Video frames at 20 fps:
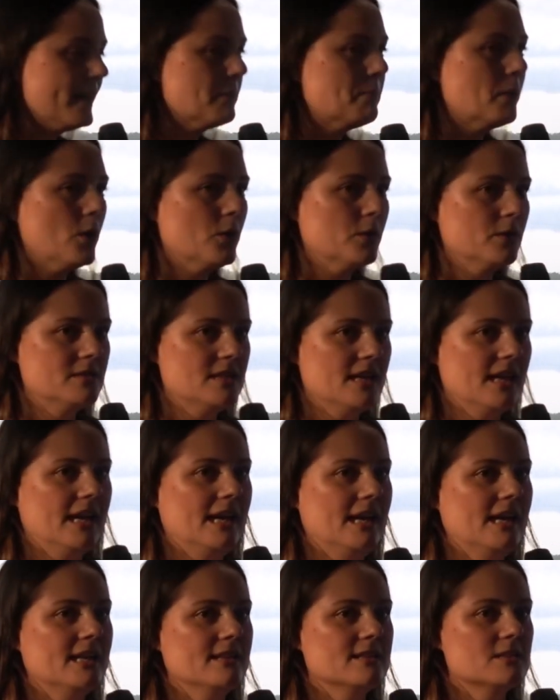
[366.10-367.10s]
a
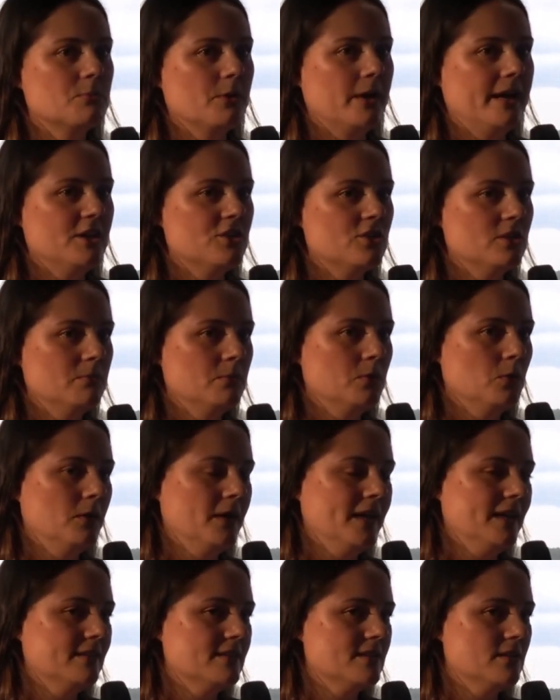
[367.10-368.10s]
posing inspiration
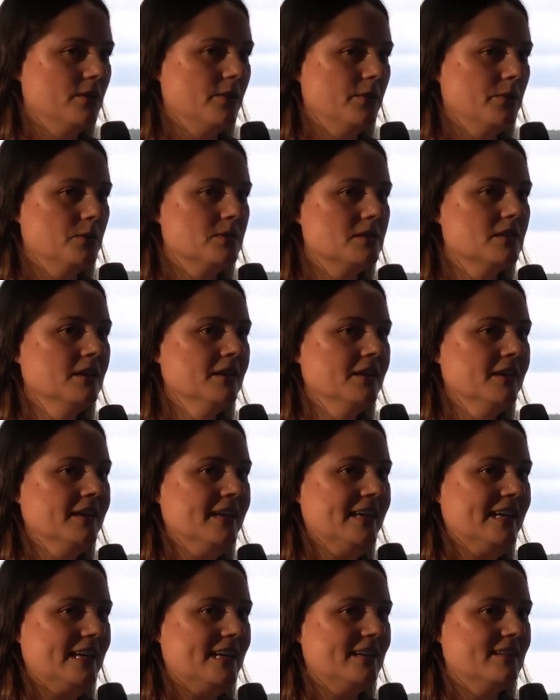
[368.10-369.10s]
point. So I was
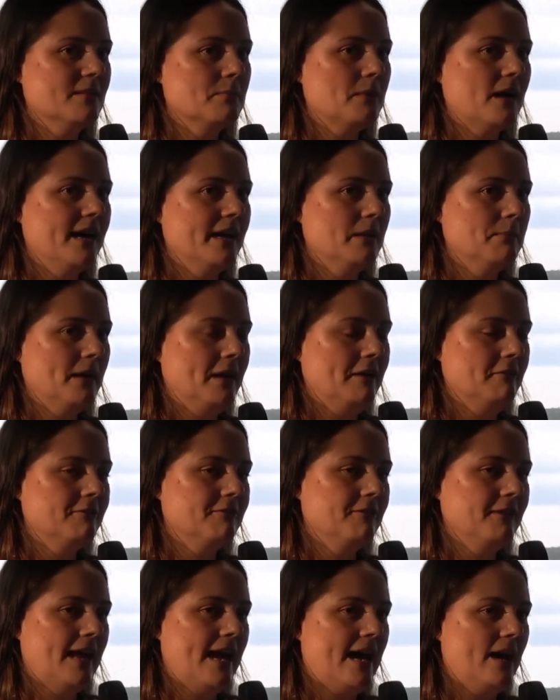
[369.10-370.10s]
inspired by
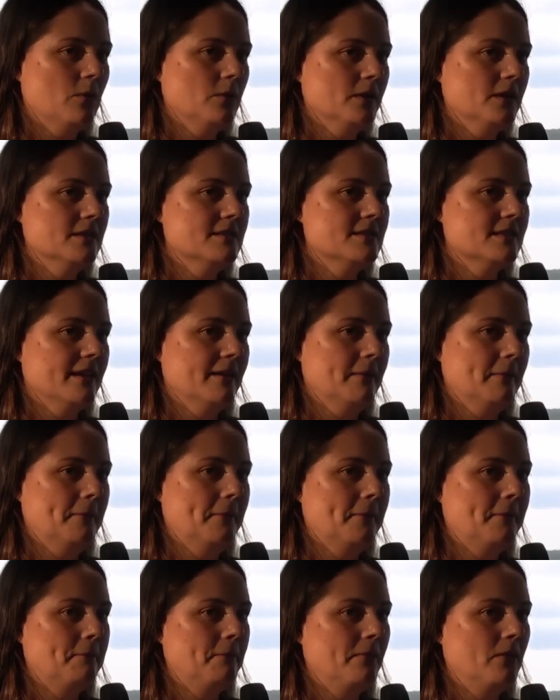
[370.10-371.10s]
flowers
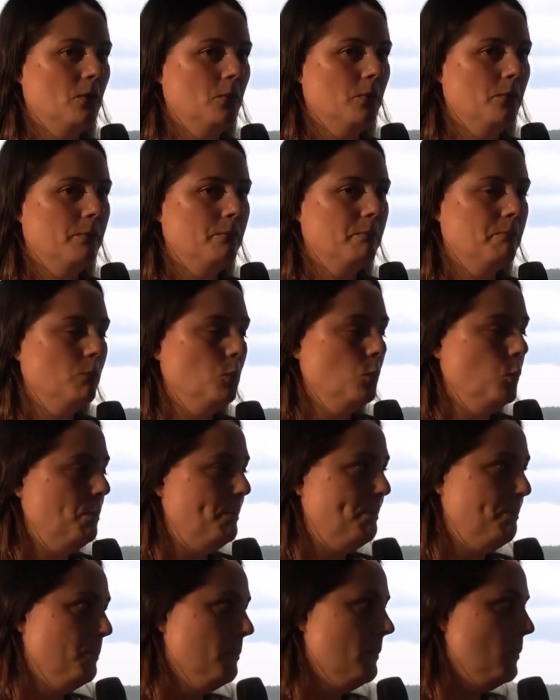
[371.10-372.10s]
and the
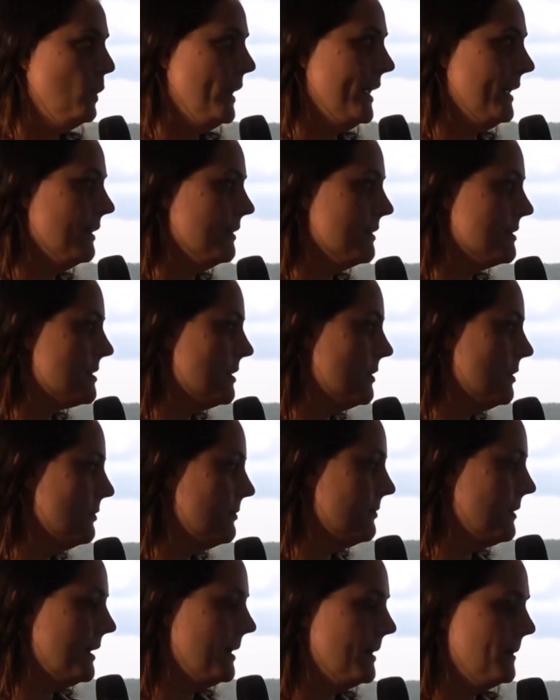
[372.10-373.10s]
wings
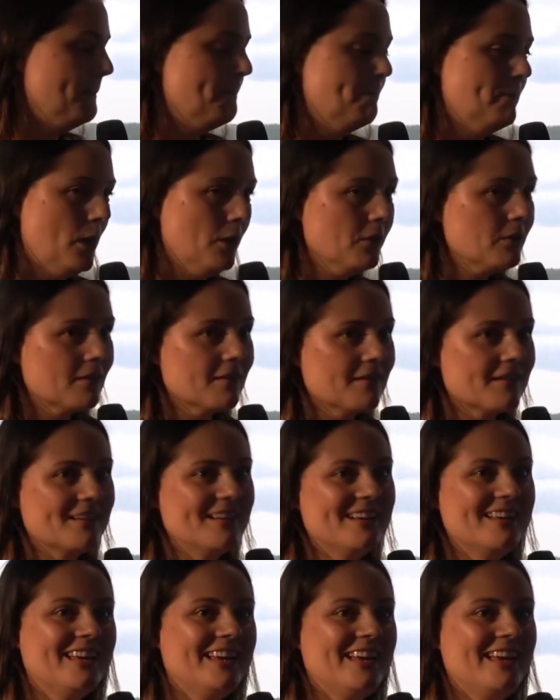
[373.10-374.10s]
of moths.
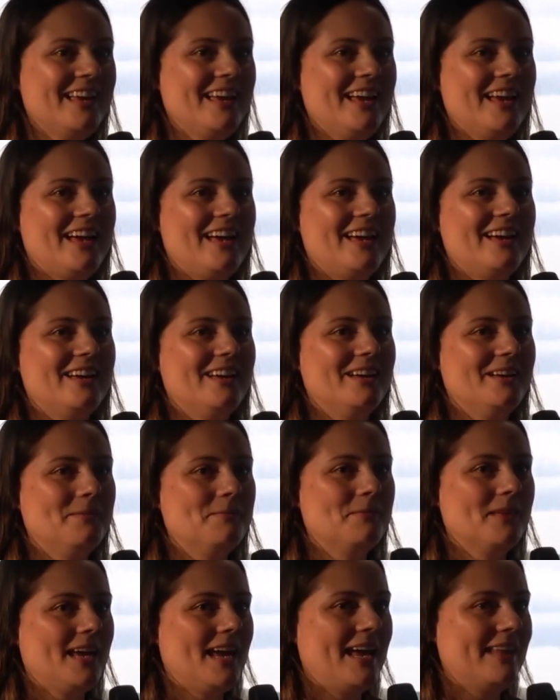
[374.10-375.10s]

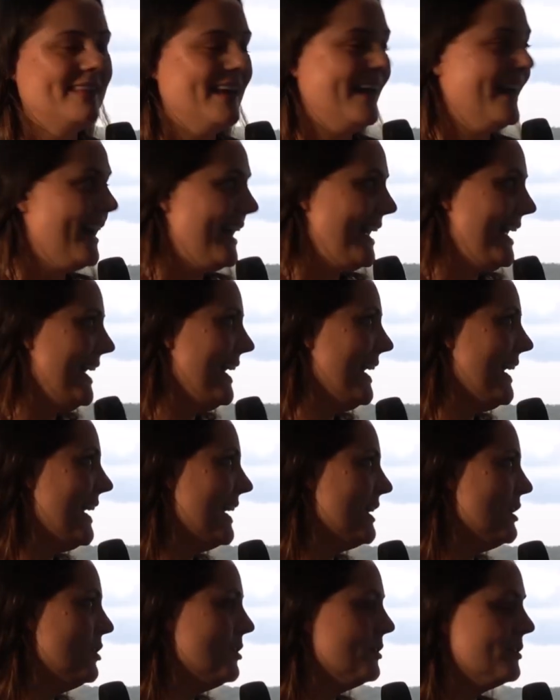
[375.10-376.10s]
And then
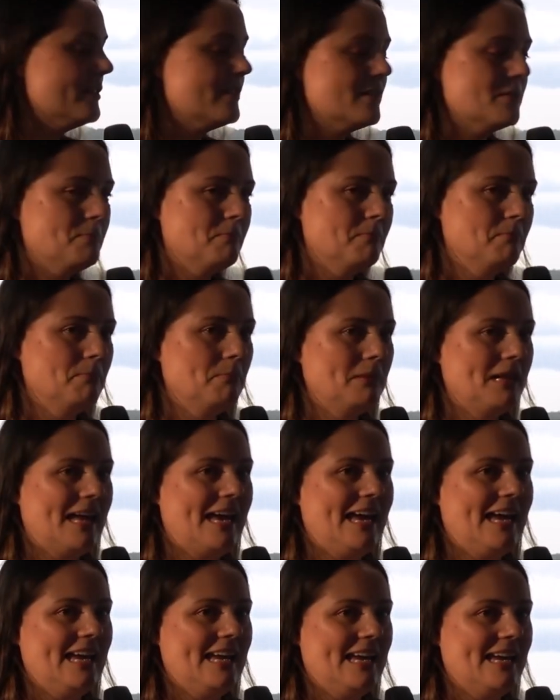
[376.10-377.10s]
I used
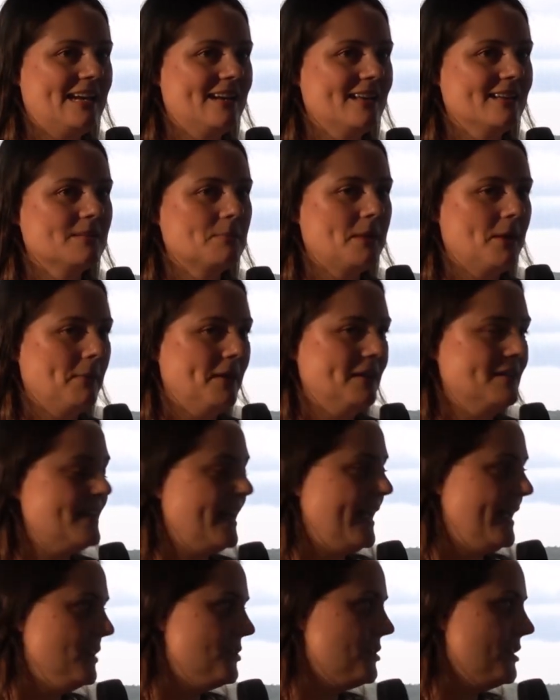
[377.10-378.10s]
play and
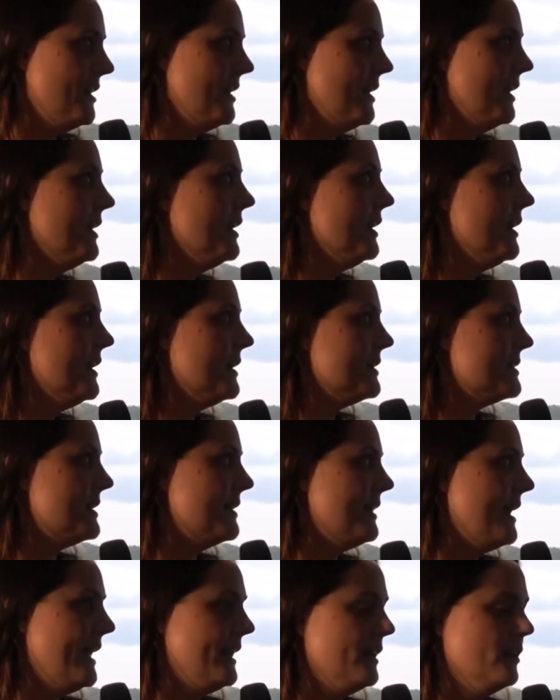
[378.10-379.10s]
experimentation to
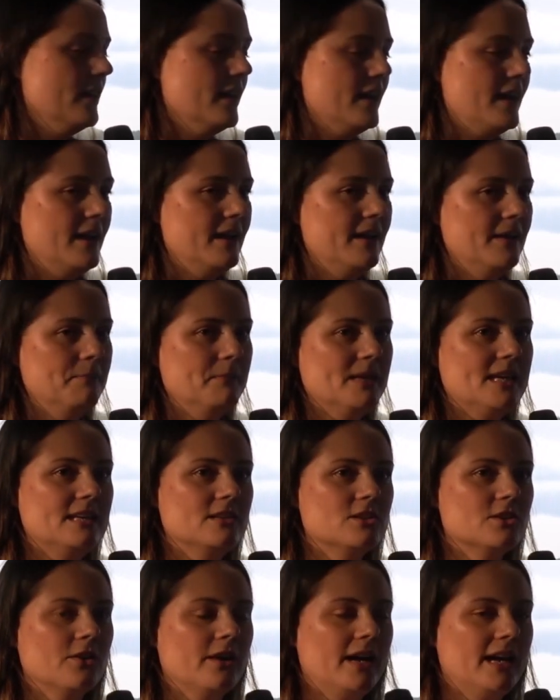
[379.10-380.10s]
then
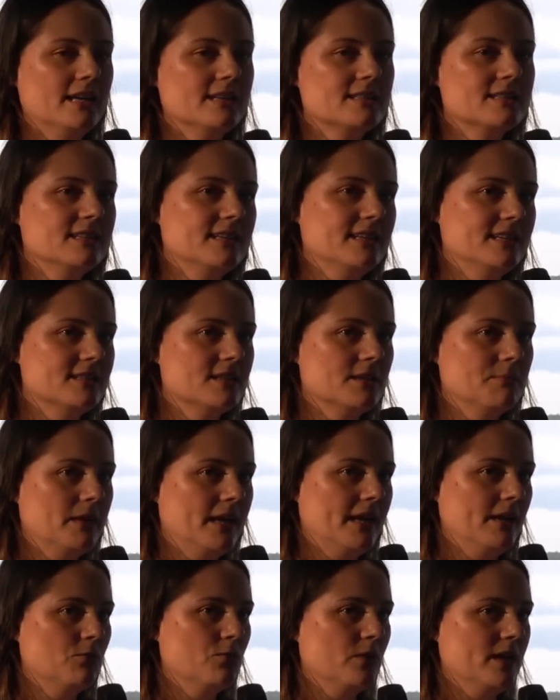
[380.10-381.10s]
integrate into
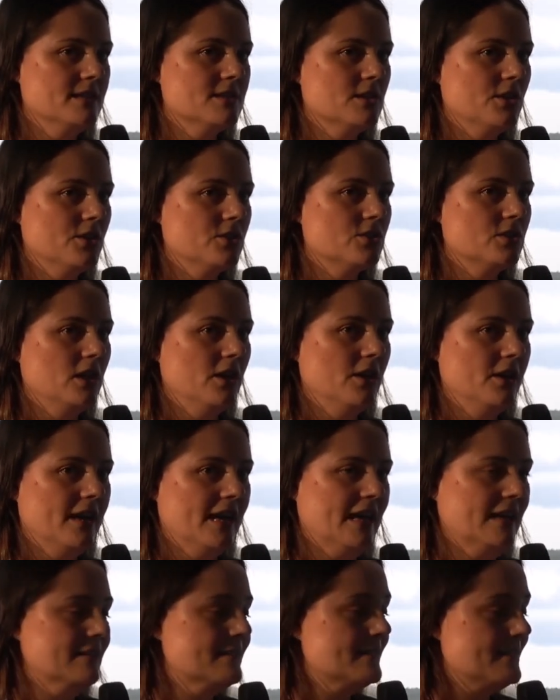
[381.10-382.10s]
my research
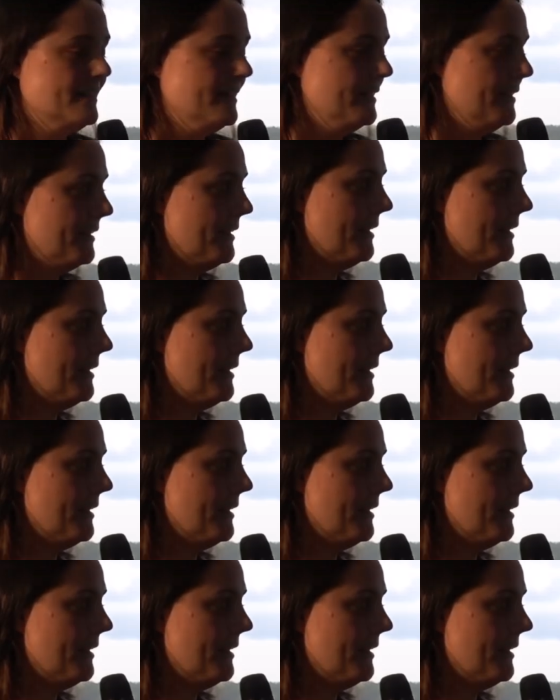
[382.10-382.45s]
learnings to